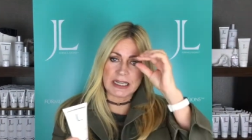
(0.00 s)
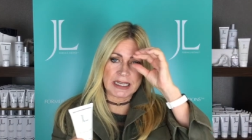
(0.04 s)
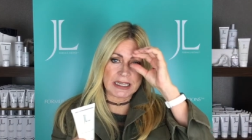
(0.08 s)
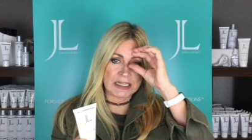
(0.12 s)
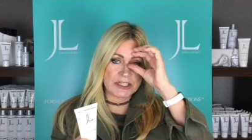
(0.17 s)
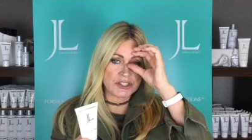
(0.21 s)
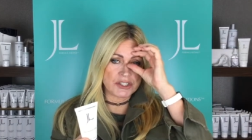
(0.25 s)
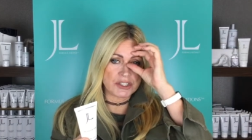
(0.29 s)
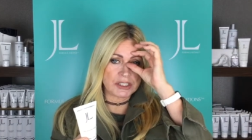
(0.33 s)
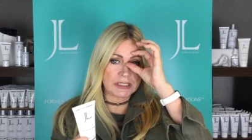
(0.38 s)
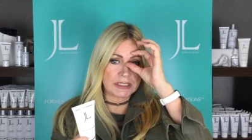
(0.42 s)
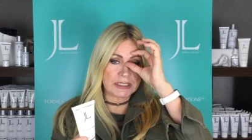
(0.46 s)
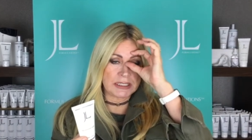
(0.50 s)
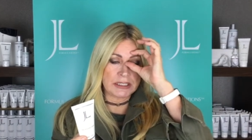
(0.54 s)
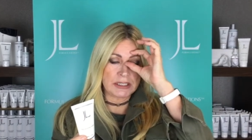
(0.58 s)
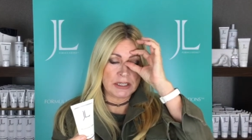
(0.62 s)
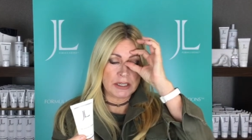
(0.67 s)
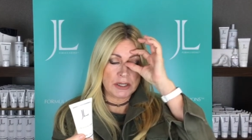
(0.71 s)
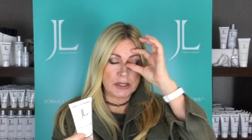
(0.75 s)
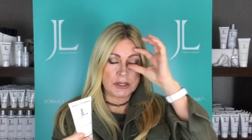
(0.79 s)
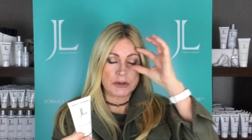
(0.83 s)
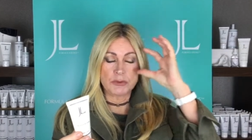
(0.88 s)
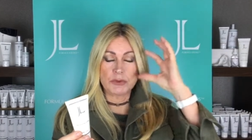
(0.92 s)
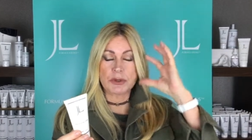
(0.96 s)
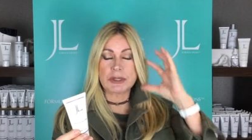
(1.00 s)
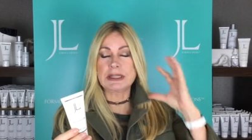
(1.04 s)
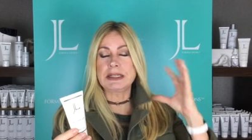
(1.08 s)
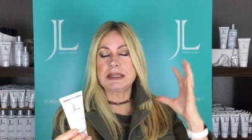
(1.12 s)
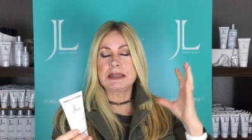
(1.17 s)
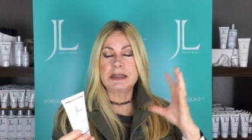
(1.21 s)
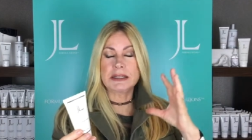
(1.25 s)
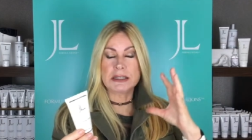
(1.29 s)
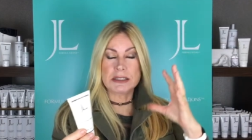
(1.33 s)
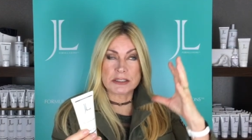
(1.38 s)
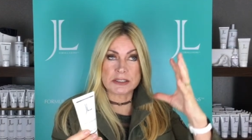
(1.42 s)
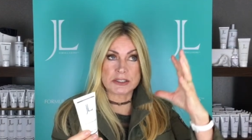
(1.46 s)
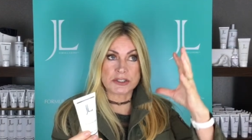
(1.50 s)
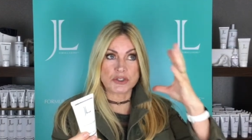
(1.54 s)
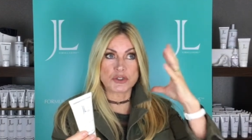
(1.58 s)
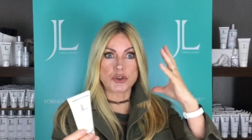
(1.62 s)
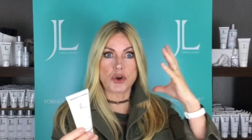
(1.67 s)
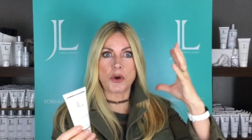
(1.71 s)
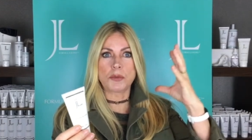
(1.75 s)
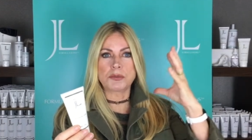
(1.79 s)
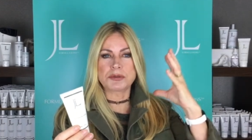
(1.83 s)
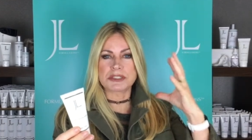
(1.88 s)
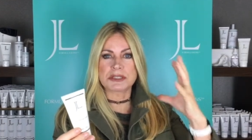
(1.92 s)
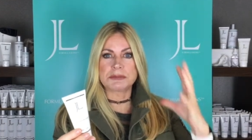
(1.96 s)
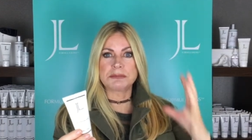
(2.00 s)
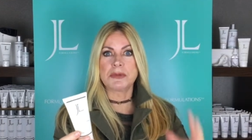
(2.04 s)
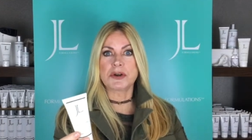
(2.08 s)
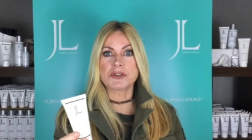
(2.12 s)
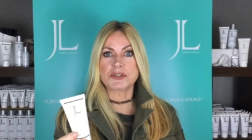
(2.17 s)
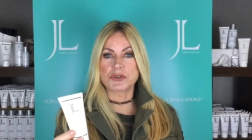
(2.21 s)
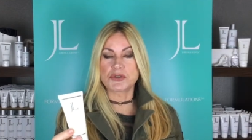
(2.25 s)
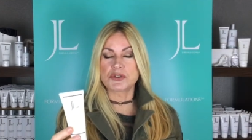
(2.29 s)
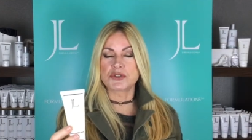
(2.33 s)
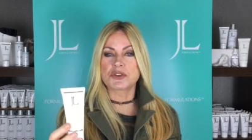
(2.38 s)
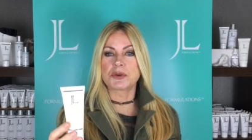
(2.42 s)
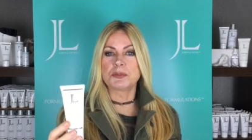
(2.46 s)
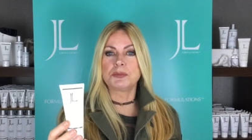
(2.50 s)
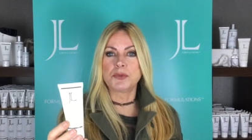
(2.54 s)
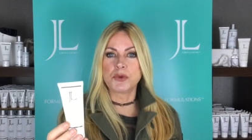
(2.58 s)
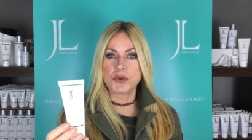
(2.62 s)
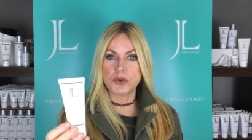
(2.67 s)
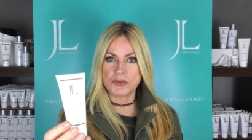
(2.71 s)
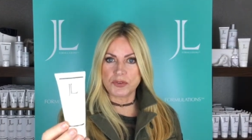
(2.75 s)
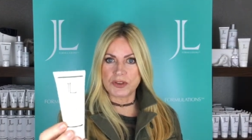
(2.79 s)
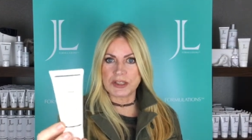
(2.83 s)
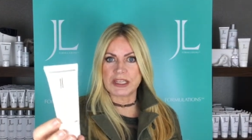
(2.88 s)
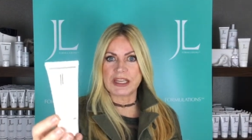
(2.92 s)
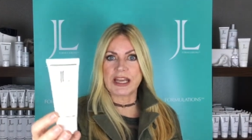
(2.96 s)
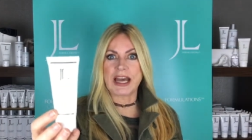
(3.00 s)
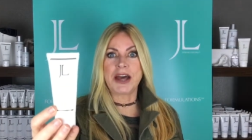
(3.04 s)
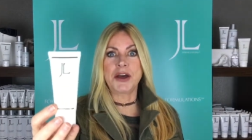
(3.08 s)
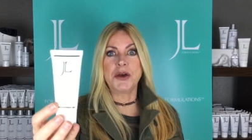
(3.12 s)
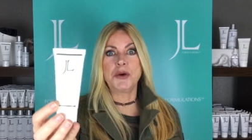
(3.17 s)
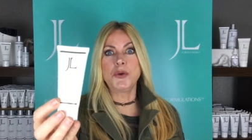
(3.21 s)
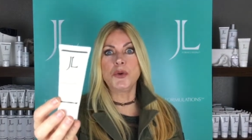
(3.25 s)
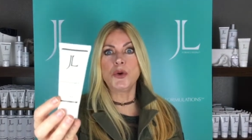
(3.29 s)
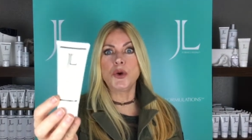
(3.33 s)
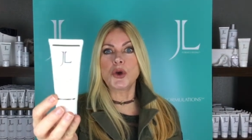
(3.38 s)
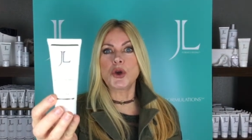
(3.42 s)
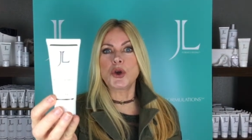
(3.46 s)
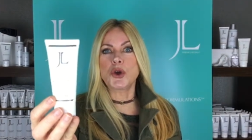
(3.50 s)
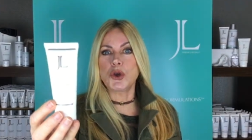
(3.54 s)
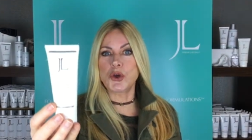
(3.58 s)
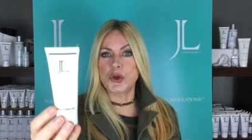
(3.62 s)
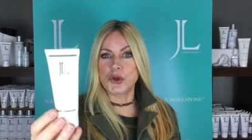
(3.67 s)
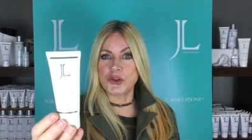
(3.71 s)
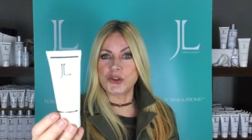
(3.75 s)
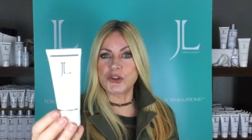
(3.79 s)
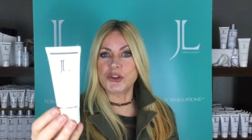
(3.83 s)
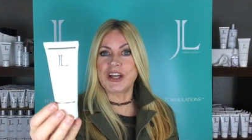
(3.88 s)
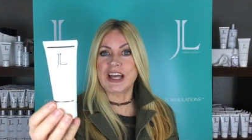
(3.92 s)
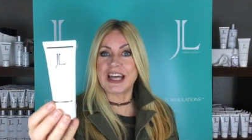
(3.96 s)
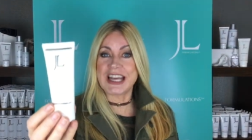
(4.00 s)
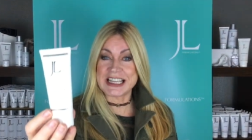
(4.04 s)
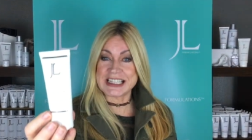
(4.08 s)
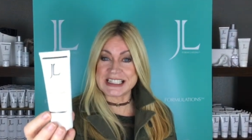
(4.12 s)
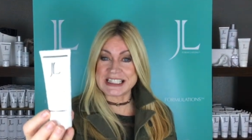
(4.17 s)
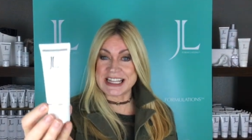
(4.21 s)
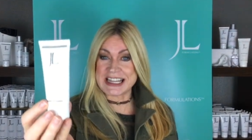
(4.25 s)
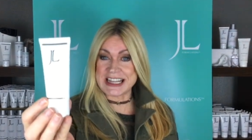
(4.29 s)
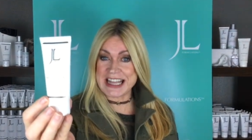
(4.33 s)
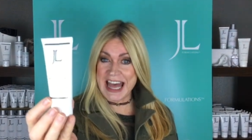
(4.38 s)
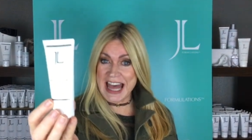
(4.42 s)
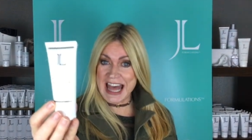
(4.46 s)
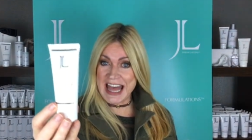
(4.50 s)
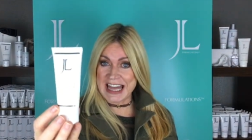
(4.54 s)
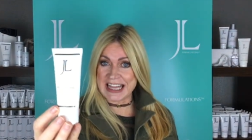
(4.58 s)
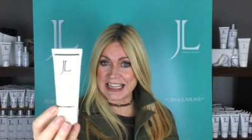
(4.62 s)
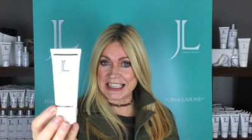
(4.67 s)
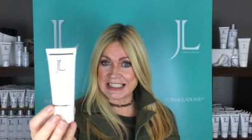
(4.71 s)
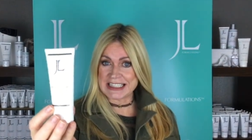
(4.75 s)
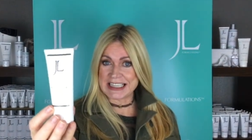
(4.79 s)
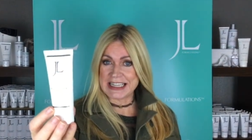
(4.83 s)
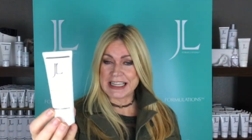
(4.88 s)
actually really stops the muscles from moving. How cool is that?